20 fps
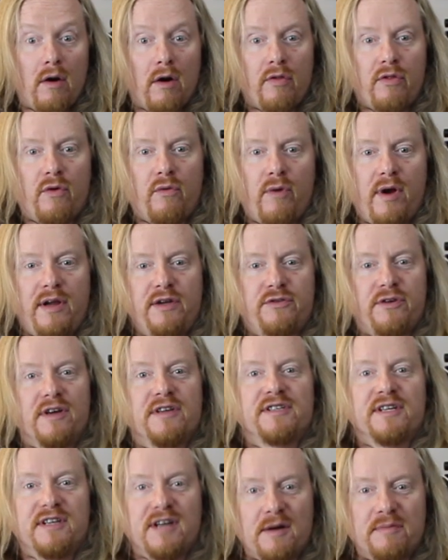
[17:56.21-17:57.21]
are the ray
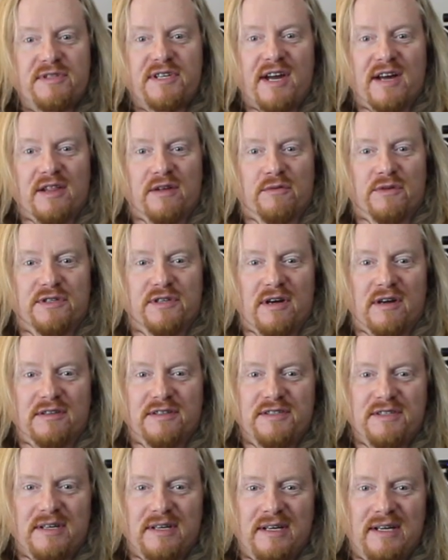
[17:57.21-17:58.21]
tracing and upscaling
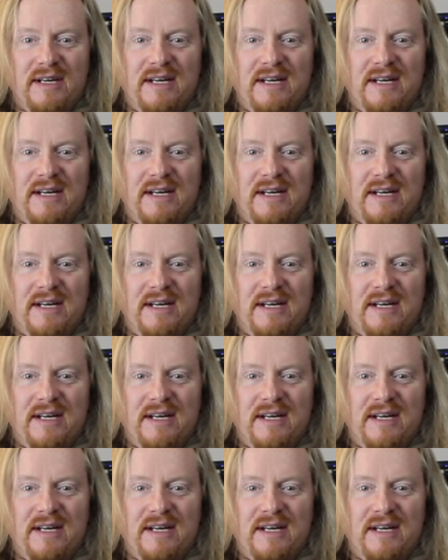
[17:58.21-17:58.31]
results?